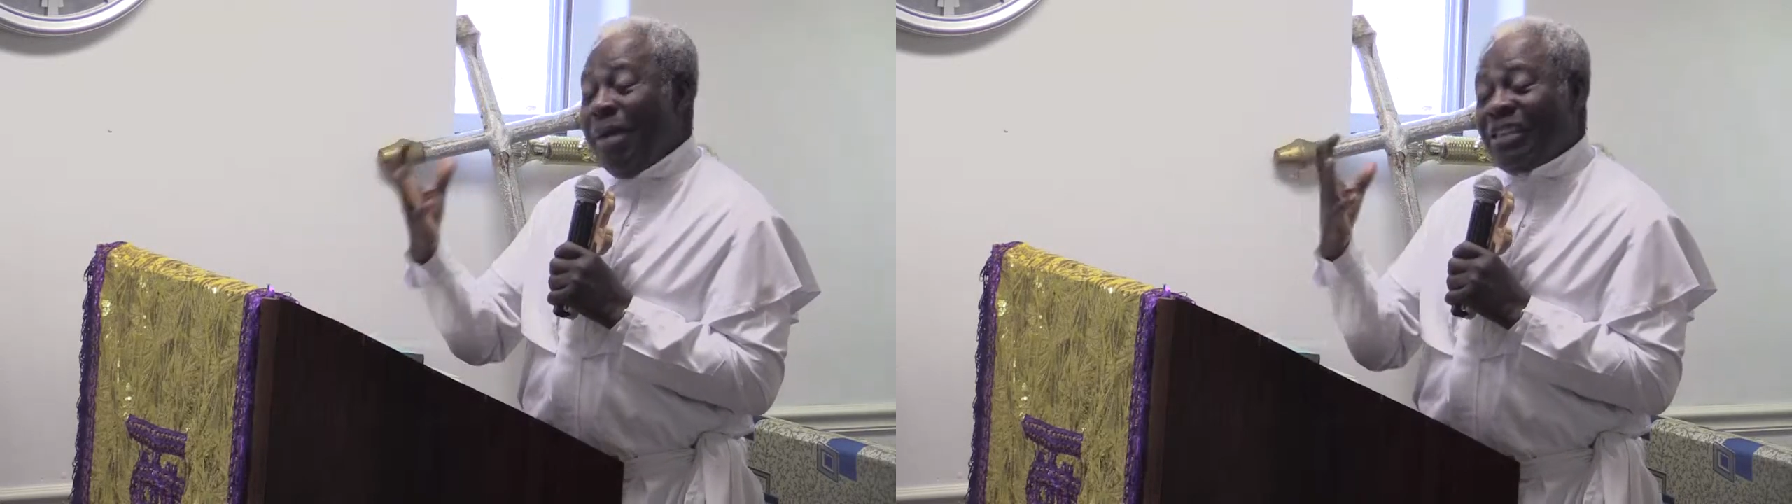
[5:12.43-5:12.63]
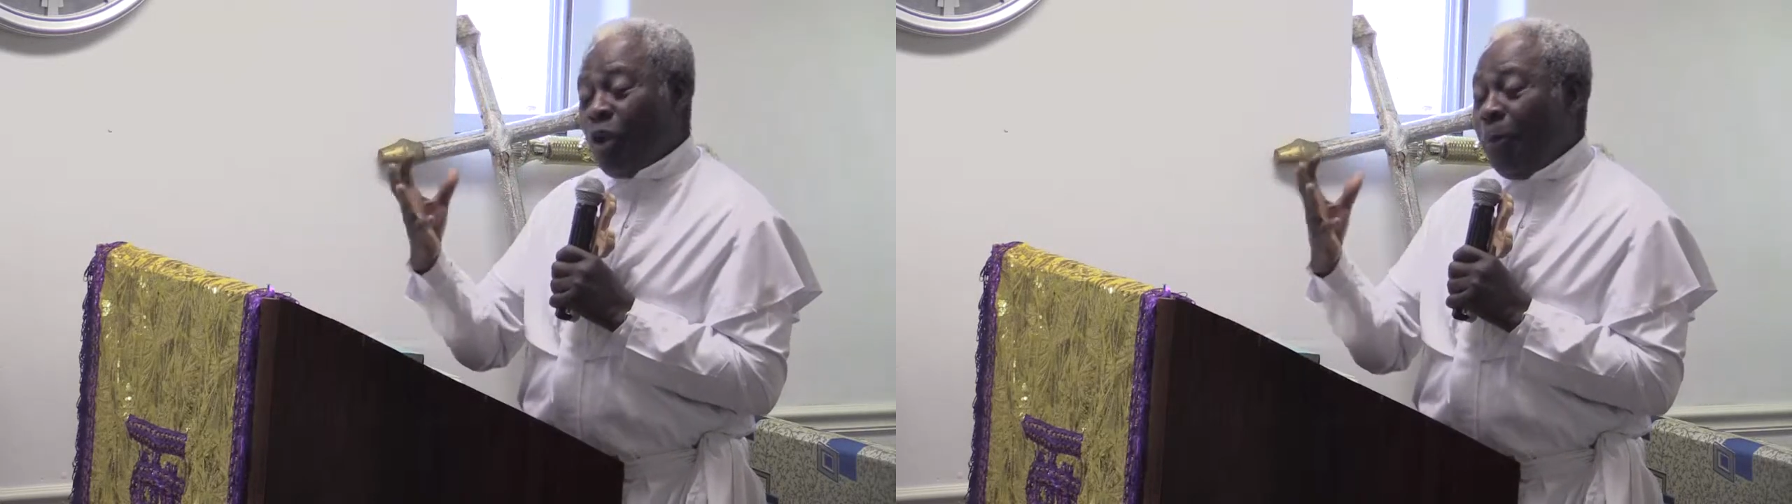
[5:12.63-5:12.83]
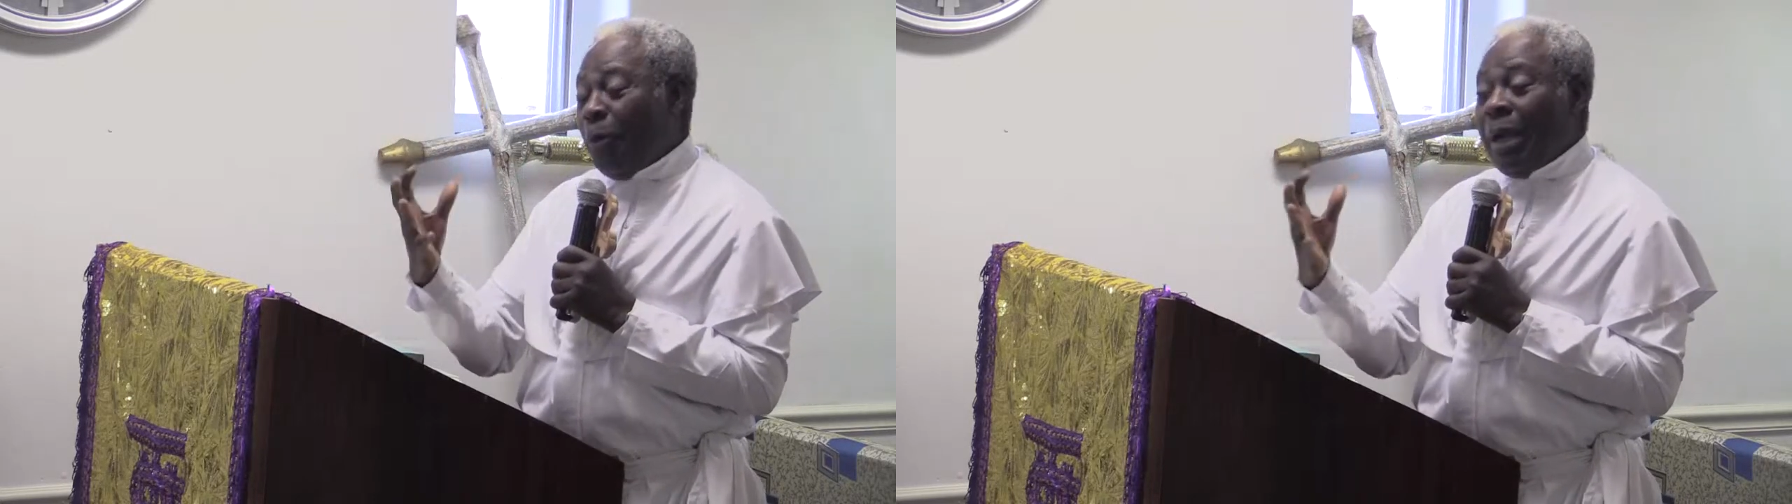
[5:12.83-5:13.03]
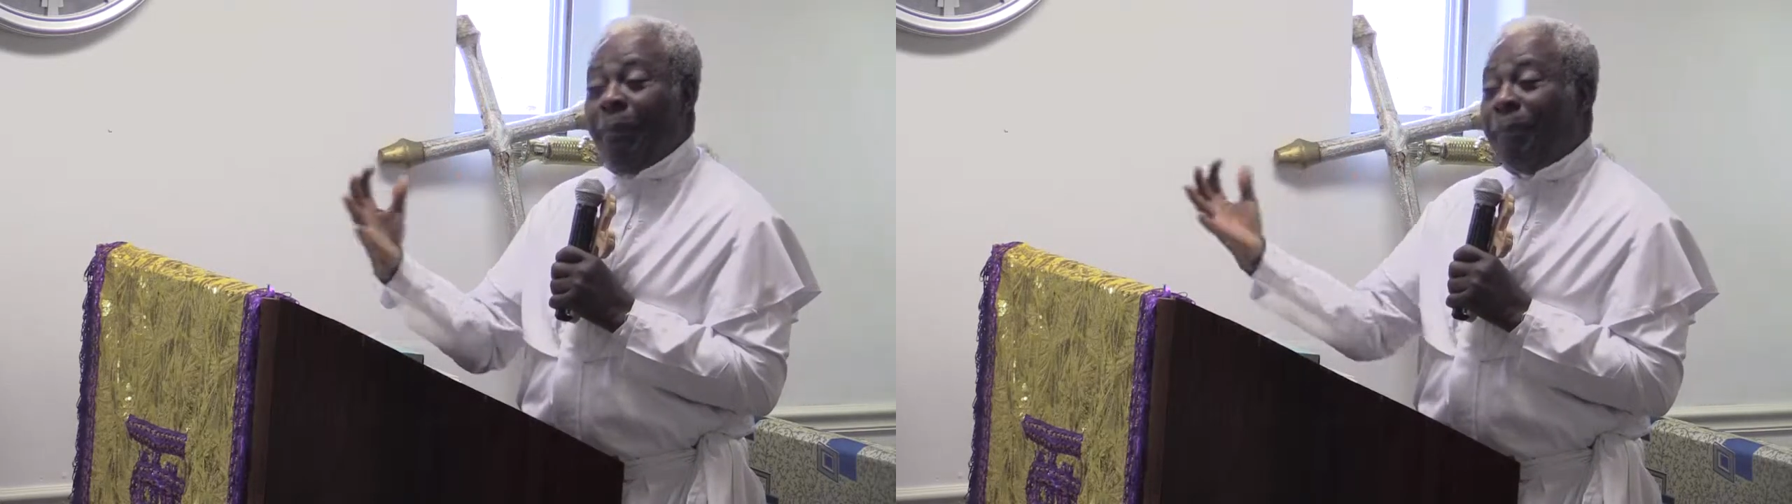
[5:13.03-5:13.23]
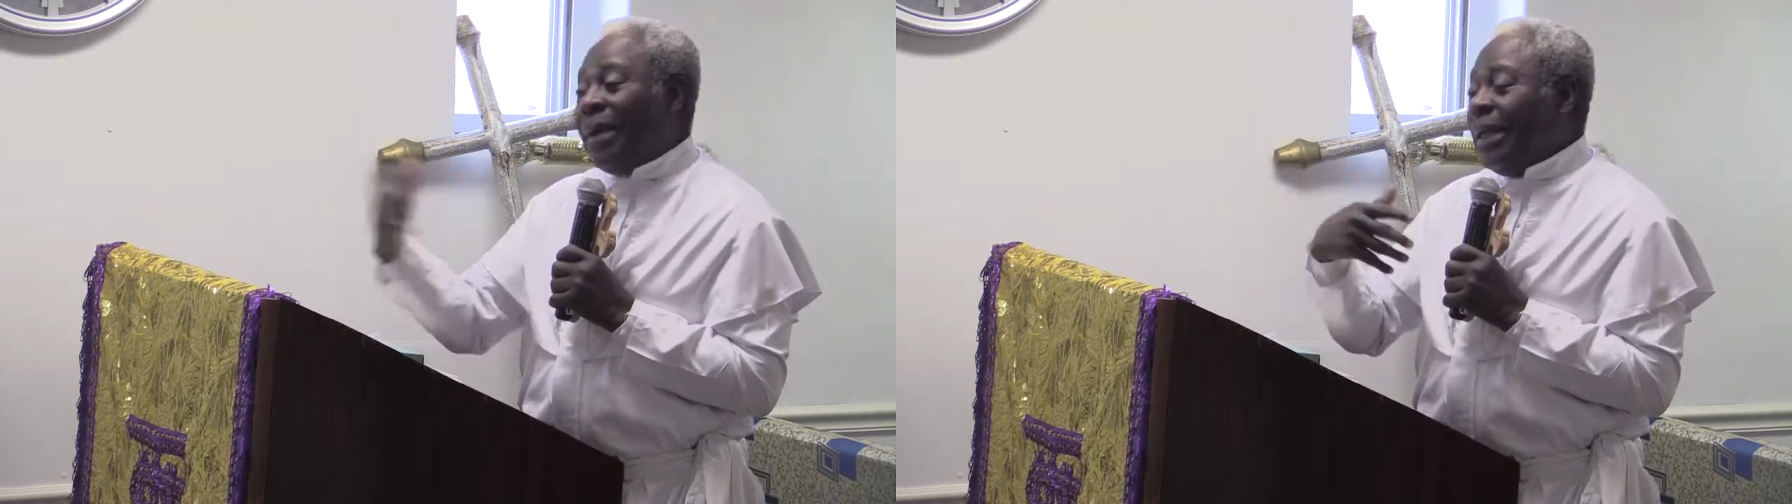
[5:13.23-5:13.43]
have mercy upon you
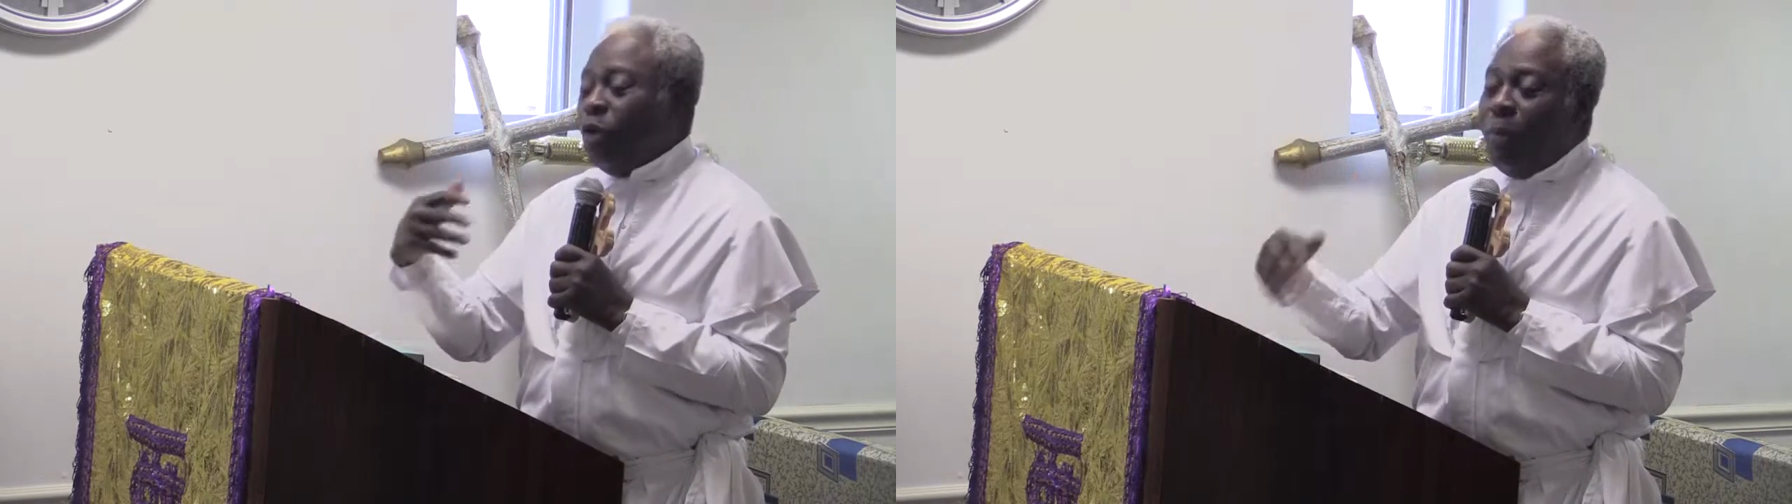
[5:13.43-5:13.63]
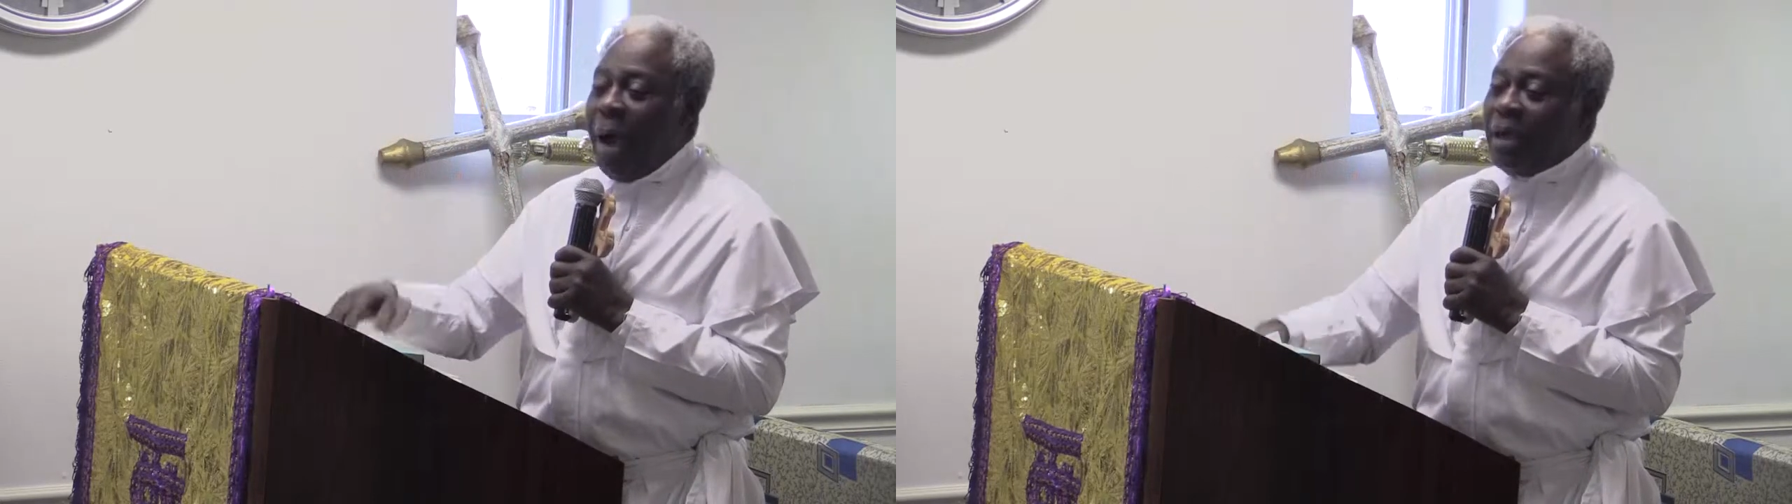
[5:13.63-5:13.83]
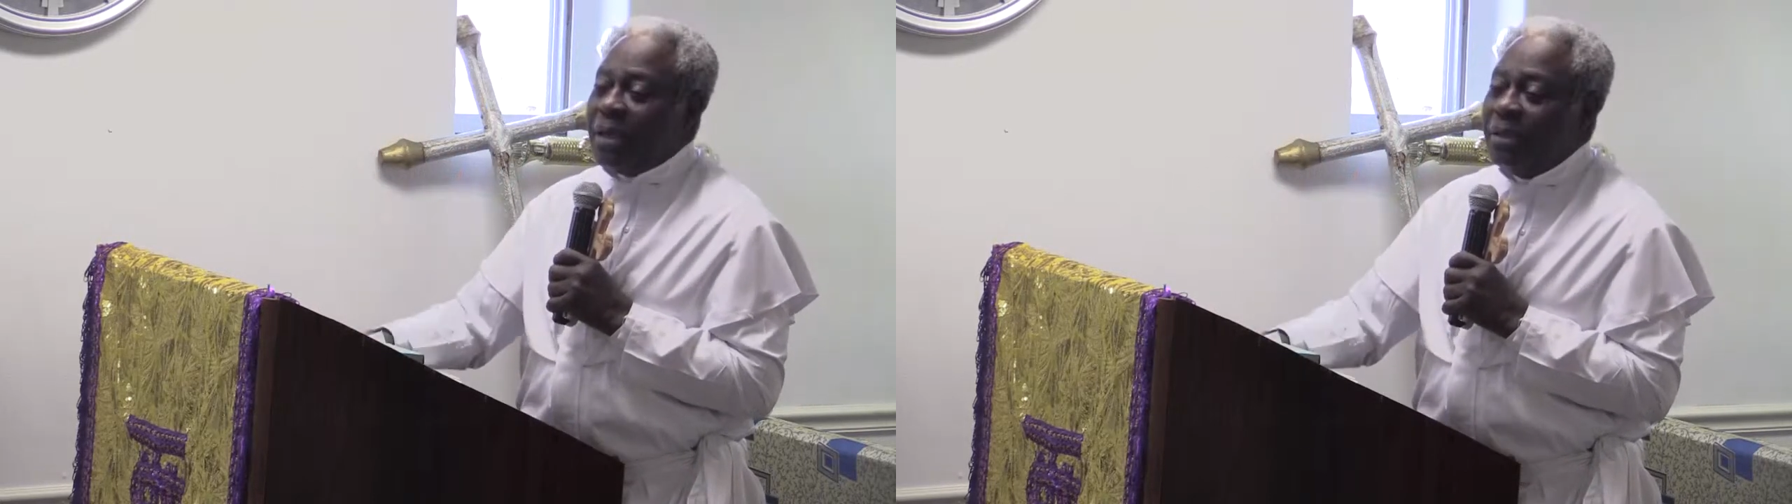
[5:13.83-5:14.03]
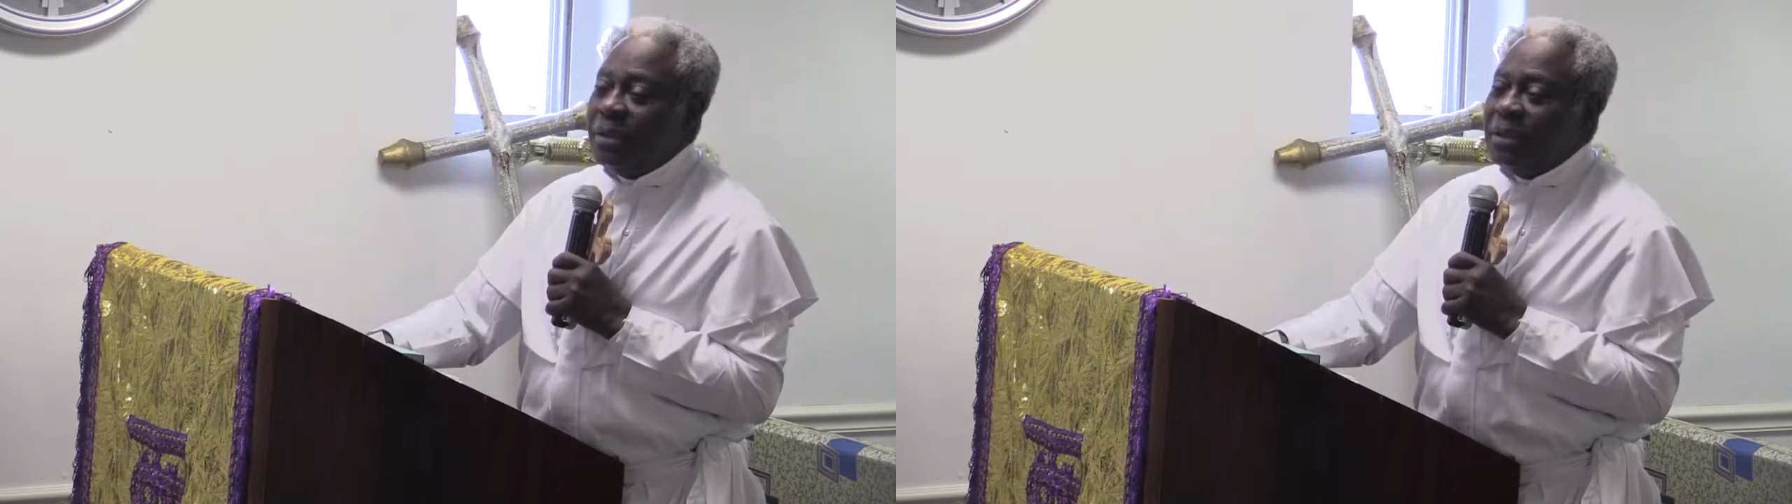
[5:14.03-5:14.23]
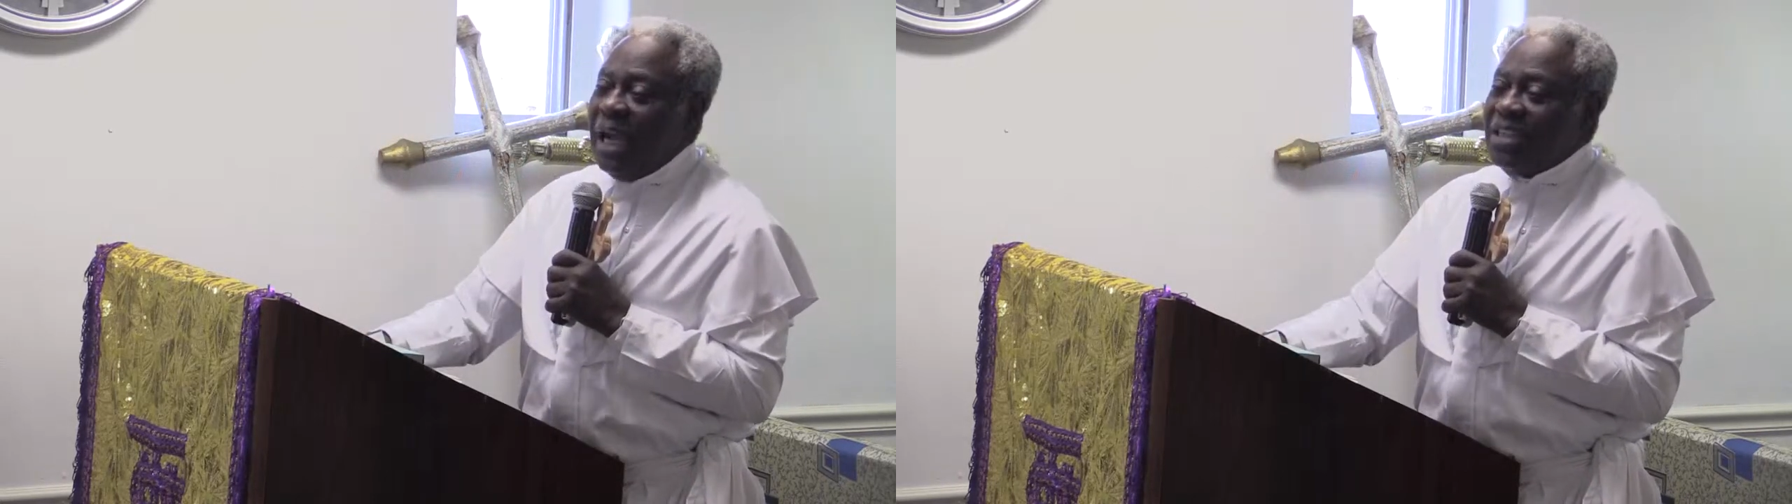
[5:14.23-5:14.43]
and bringing you back.
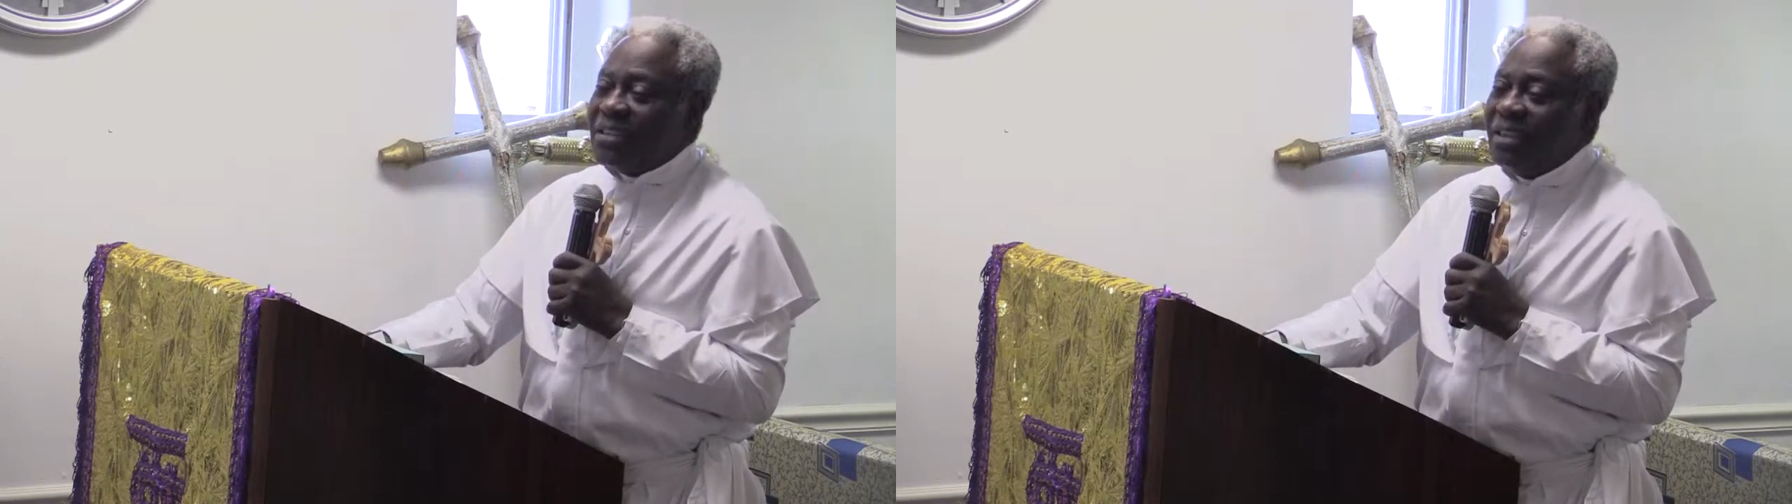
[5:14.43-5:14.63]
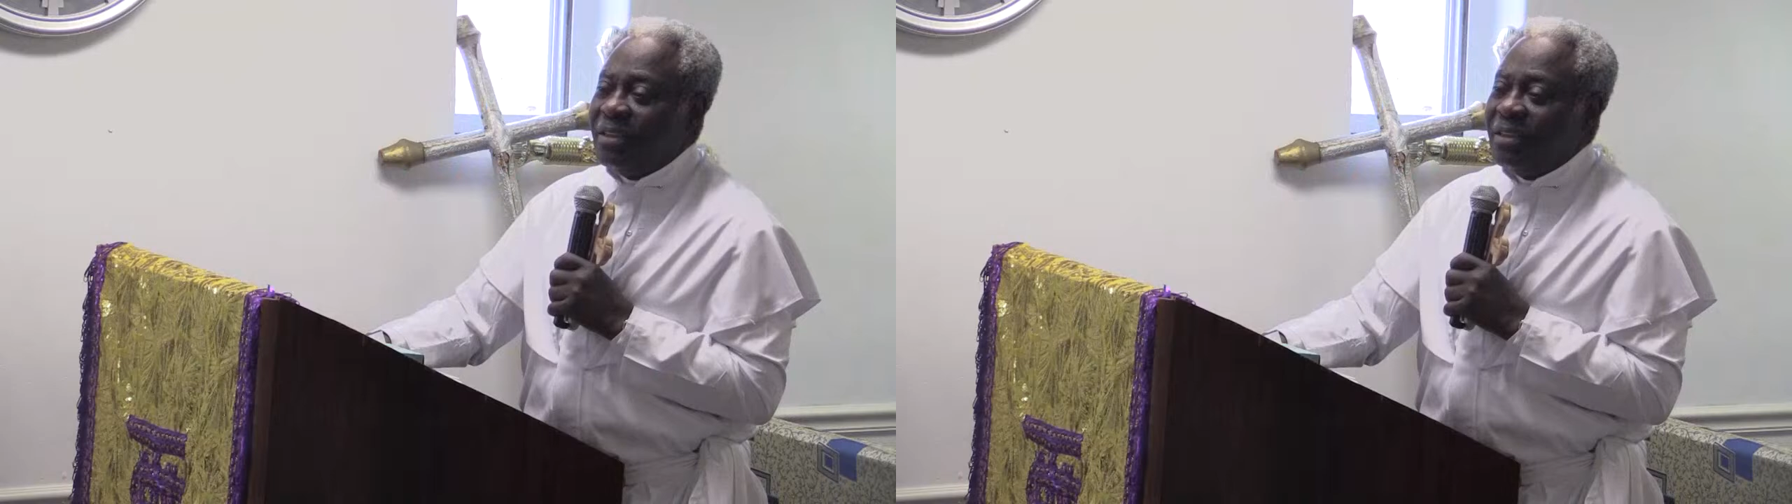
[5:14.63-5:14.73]
Yes.